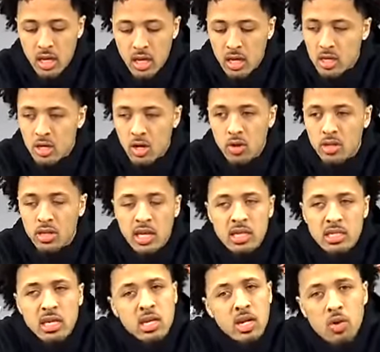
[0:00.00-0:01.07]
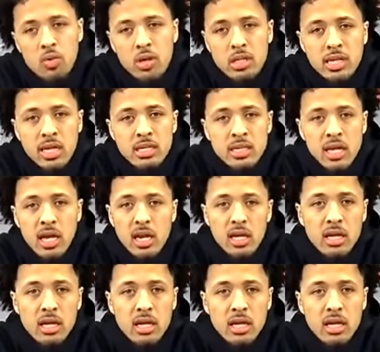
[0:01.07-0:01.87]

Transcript: You know, the things that don't really take talent,